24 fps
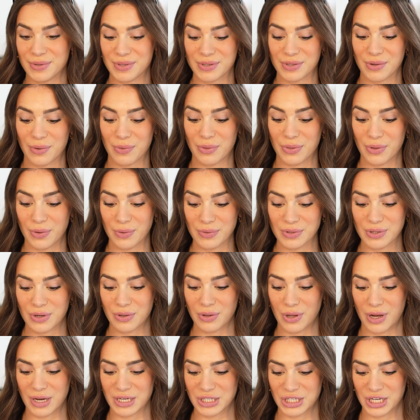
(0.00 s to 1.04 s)
So those are
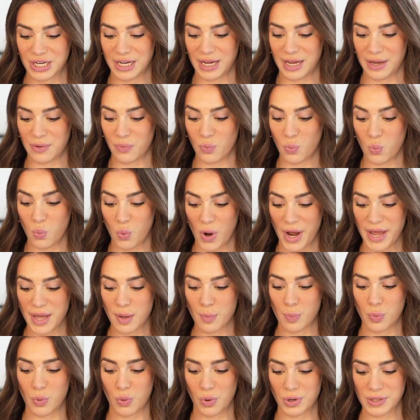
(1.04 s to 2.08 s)
launching in white
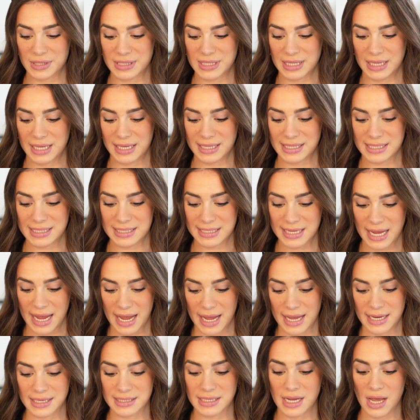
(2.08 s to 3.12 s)
porcelain,
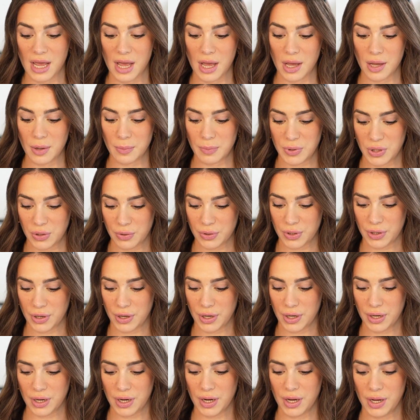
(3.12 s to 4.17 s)
sand,
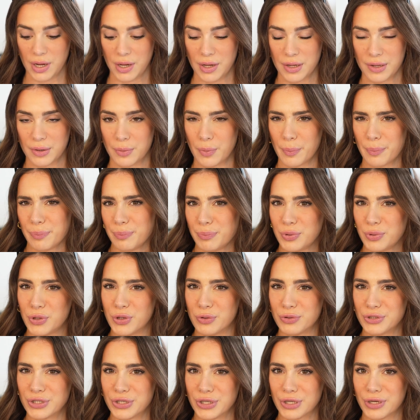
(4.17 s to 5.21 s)
pewter,
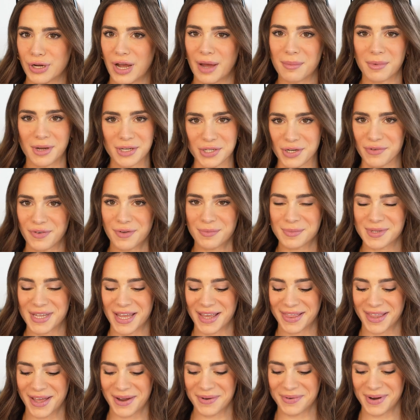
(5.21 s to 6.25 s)
I'm not sure if I'm saying
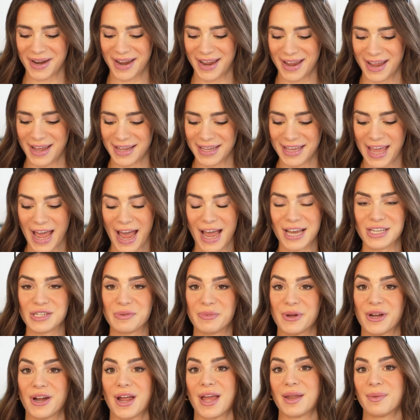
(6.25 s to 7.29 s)
that right,
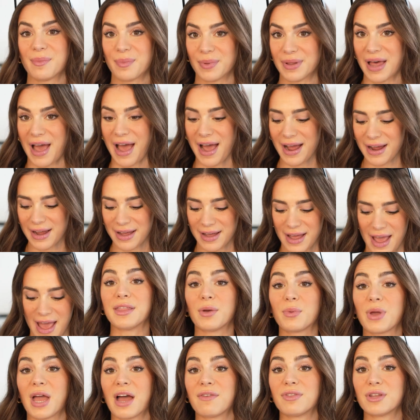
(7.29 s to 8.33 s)
cashmere, and black. And then
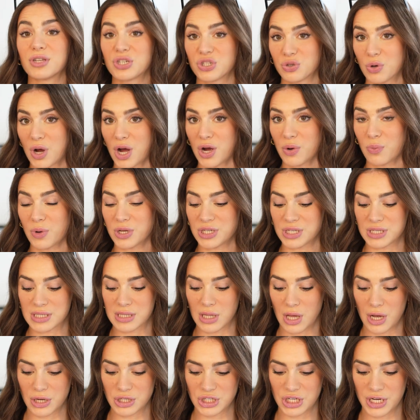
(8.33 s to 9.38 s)
we have the Shrug, which is
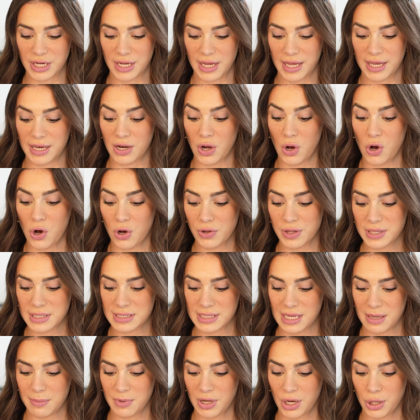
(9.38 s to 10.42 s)
launching in all the
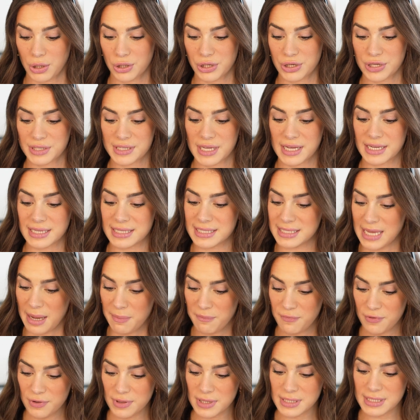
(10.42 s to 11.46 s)
same colors
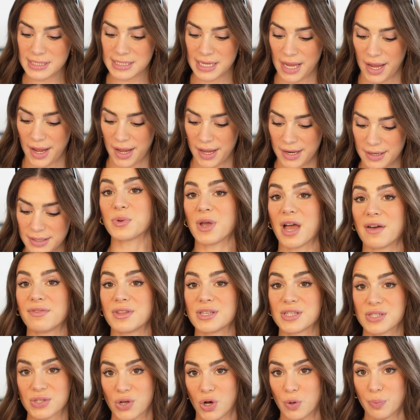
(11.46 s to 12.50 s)
except for the sand. We have the
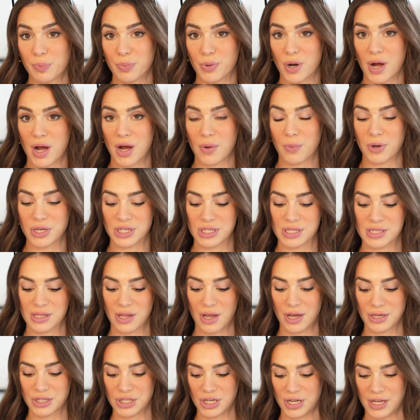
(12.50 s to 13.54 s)
Sculpt bra, which is
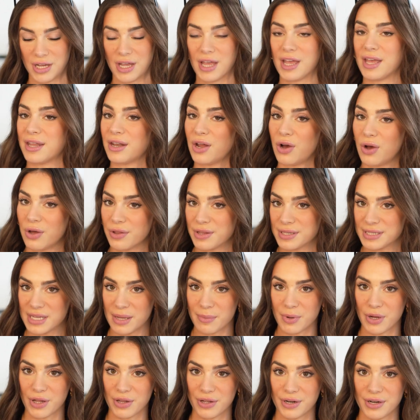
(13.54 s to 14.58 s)
launching in all the same
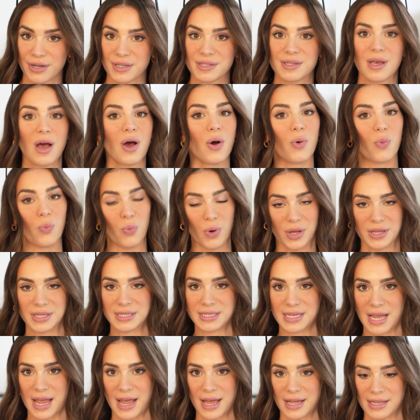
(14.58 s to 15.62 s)
colors with
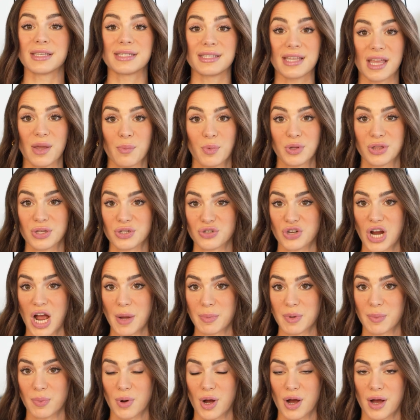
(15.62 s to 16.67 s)
sand. Same with the
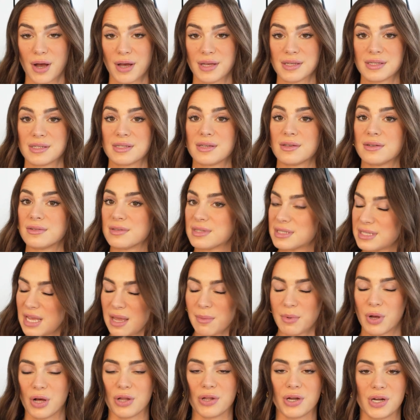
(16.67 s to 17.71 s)
strappy bras,
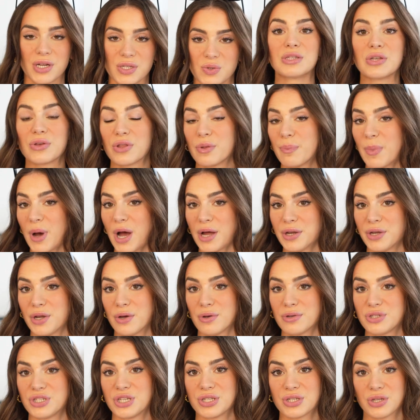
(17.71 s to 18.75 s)
same colors. So the
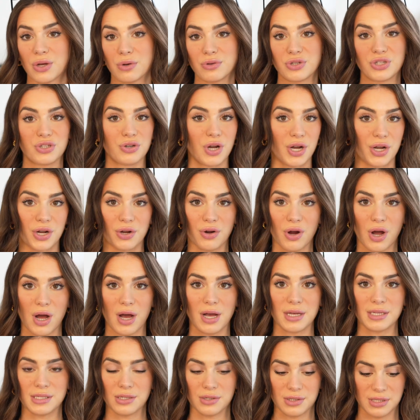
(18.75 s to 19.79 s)
Bandeaus just go straight
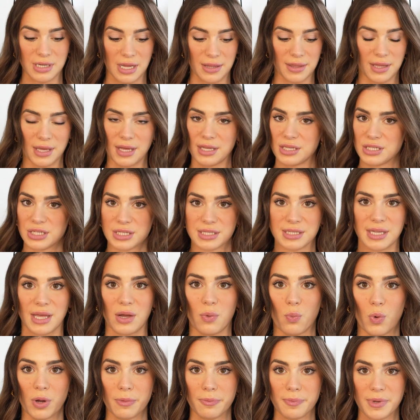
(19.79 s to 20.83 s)
across. There's nothing, it's just like
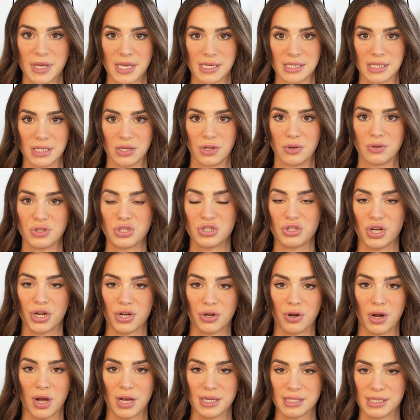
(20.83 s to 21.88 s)
one piece, it goes straight
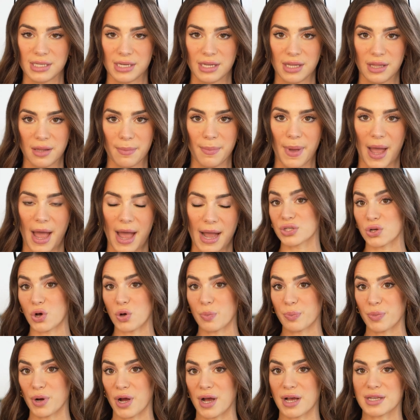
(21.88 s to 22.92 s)
across, and then the back. Sculpt
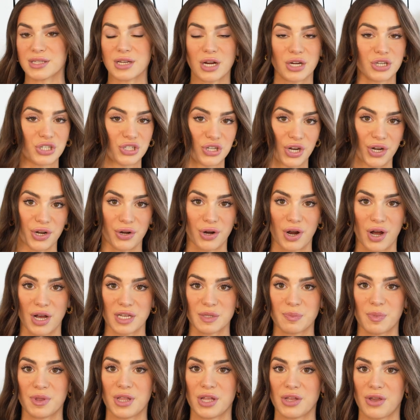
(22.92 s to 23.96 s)
bras are straight across,
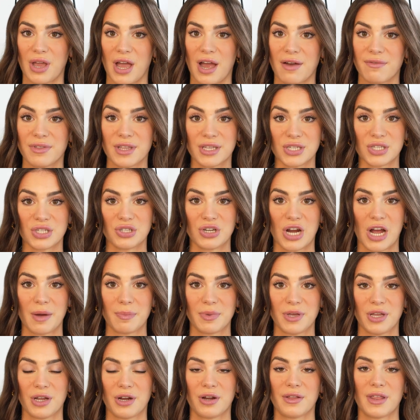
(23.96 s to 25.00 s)
but then you have this
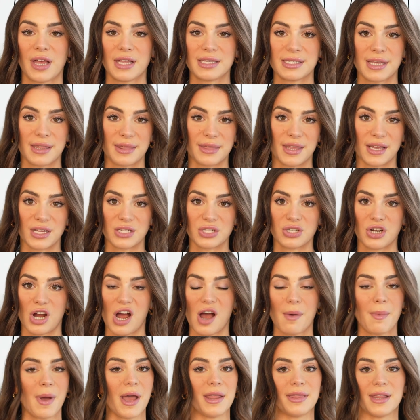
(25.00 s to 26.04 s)
strap here that's a thick
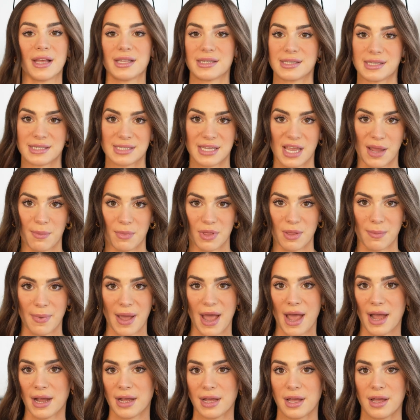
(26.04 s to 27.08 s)
strap, and that's the same in the
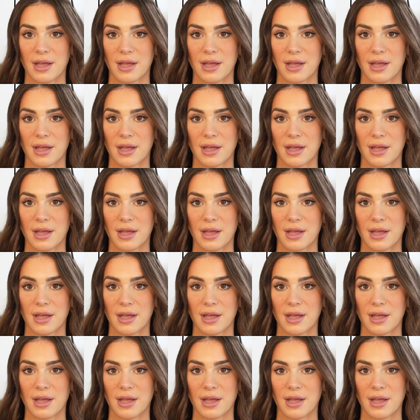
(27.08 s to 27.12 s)
back.